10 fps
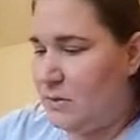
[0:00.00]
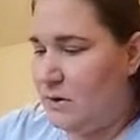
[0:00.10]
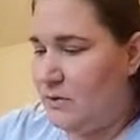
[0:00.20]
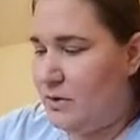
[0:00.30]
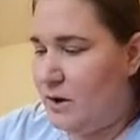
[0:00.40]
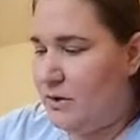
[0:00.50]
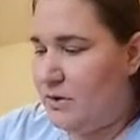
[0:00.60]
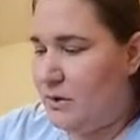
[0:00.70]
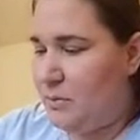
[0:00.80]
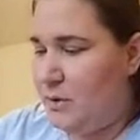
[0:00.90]
Whatever
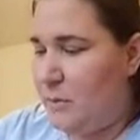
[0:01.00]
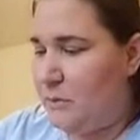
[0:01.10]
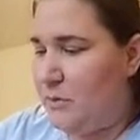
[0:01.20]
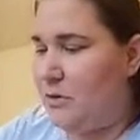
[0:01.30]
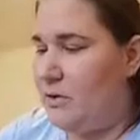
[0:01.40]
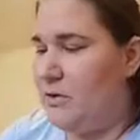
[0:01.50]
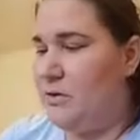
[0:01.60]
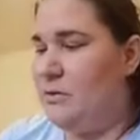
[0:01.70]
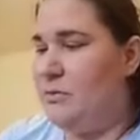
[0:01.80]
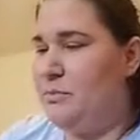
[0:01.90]
eyeshadow primer
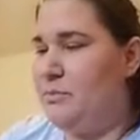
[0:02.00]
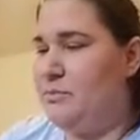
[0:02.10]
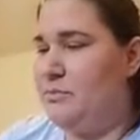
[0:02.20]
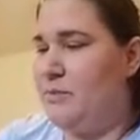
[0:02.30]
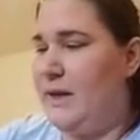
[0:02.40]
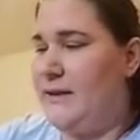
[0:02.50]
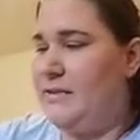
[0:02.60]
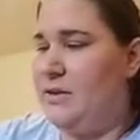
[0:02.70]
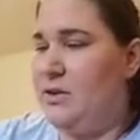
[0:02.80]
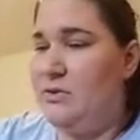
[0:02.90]
you like
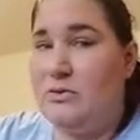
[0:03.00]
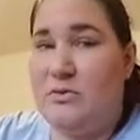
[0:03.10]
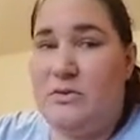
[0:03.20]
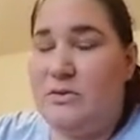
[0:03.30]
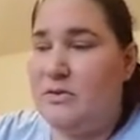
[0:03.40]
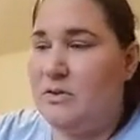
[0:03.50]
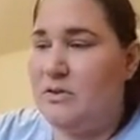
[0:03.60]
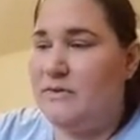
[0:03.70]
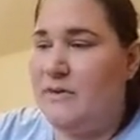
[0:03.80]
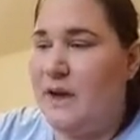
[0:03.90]
to use
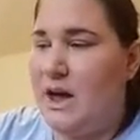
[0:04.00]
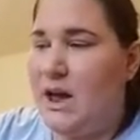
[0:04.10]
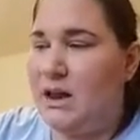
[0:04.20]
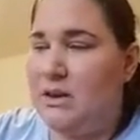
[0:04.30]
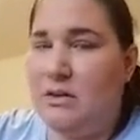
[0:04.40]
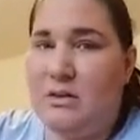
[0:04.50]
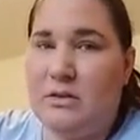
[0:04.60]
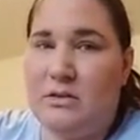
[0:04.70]
is fine.